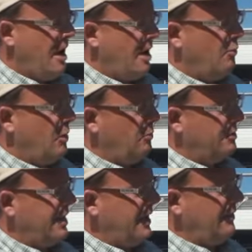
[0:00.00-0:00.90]
We
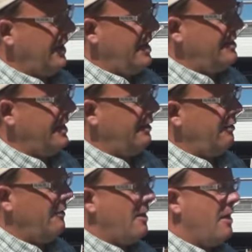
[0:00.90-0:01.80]
will take the end
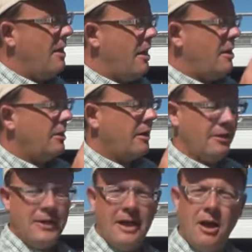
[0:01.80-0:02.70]
here,
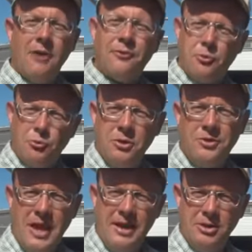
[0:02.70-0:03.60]
cut that off,
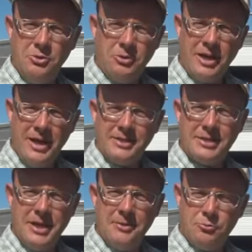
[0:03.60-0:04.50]
root that into a
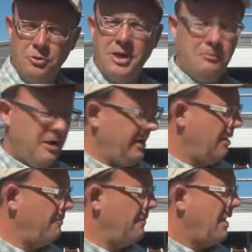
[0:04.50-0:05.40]
nice rooting
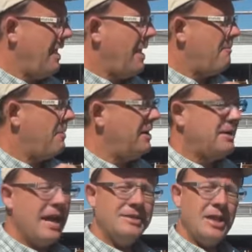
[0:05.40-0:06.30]
medium, but
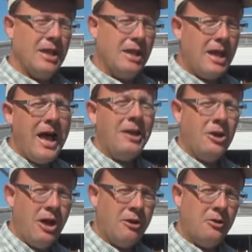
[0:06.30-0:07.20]
it takes a lot
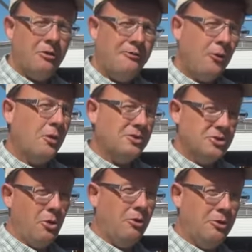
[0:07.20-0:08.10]
longer for a
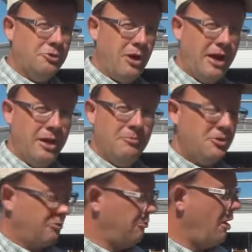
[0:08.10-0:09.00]
zonal geranium
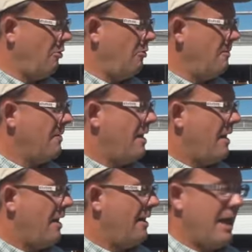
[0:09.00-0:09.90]
to grow
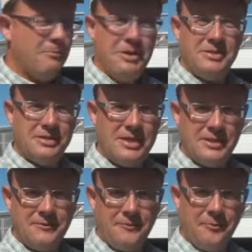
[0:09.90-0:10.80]
and be
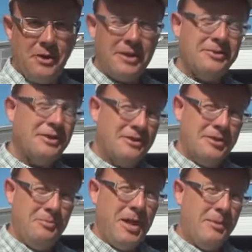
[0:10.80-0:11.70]
successful for us
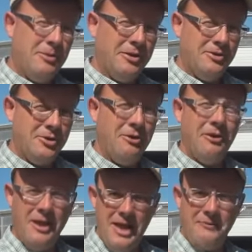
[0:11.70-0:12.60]
to be able to in
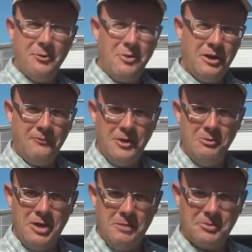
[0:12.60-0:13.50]
turn have it ready for
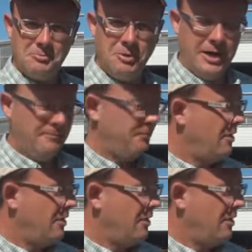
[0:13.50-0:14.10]
you come spring.